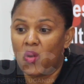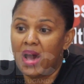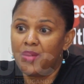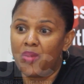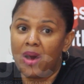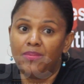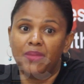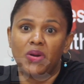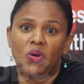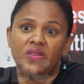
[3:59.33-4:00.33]
One, probably
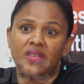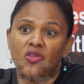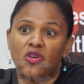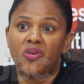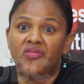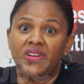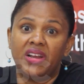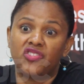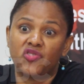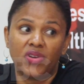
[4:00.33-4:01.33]
because they're
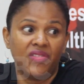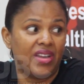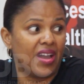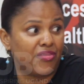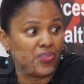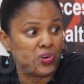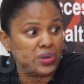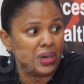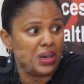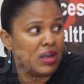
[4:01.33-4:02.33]
privileged to even afford
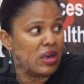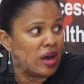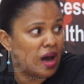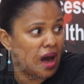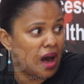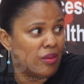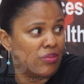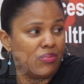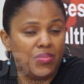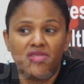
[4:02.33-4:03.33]

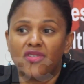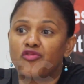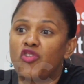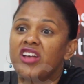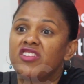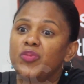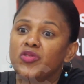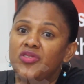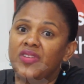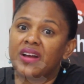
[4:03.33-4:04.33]
means of
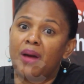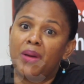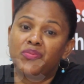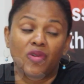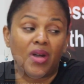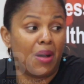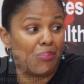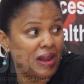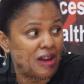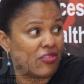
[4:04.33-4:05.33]
transport to even come up to
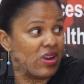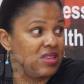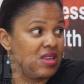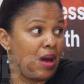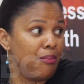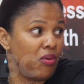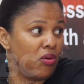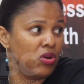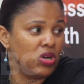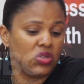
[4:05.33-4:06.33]
Kampala, for
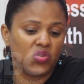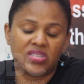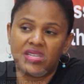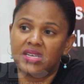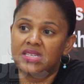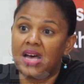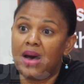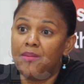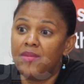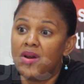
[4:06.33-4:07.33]
example, to seek
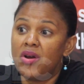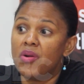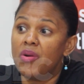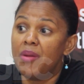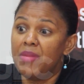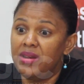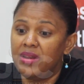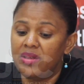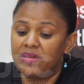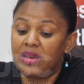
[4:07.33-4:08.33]
some
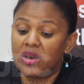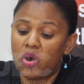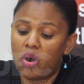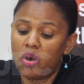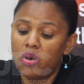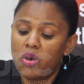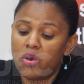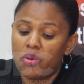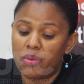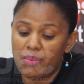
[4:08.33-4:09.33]
remedies, legal
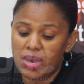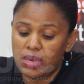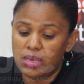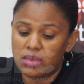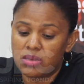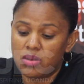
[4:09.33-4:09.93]
remedies.